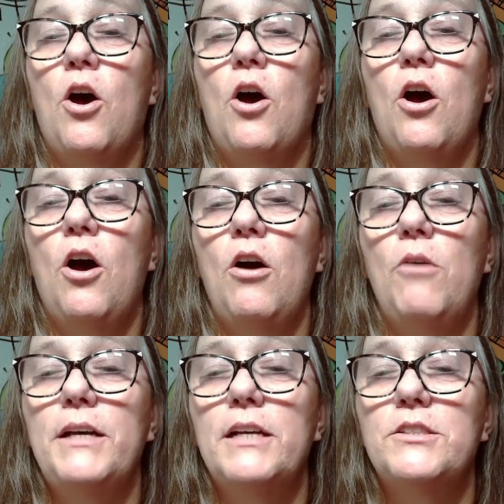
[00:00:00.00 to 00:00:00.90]
Oh,
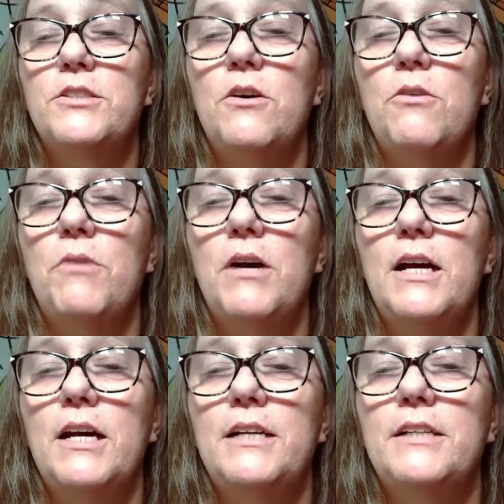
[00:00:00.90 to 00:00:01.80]
we got Snow
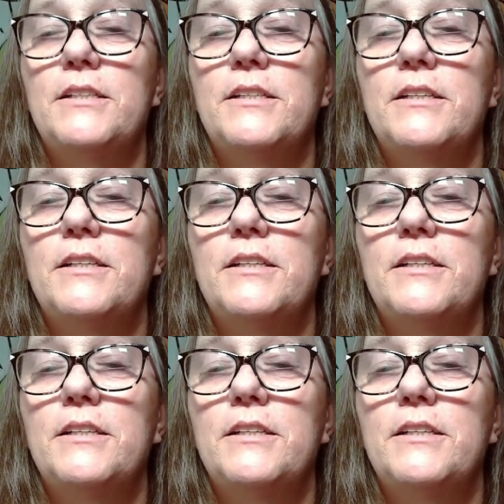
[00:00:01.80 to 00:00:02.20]
White!